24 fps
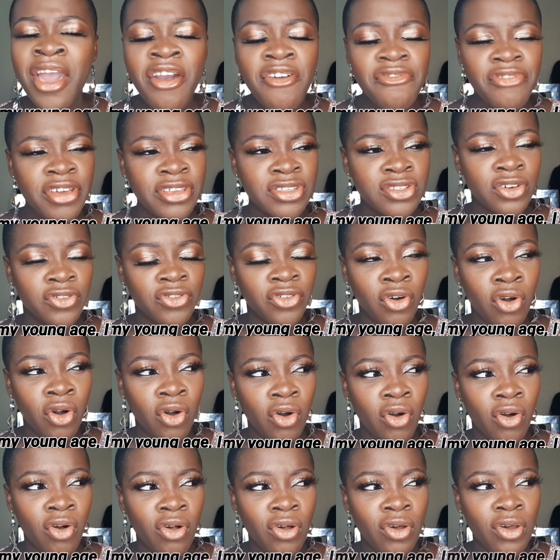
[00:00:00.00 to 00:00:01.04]
First of
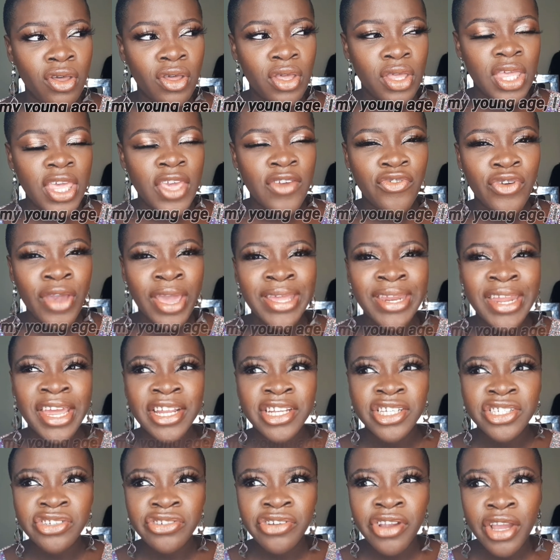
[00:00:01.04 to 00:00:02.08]
all, if you're in
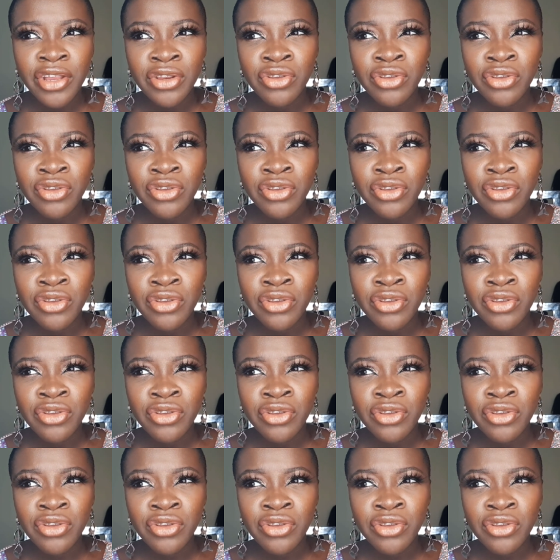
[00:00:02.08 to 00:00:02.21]
Nigeria,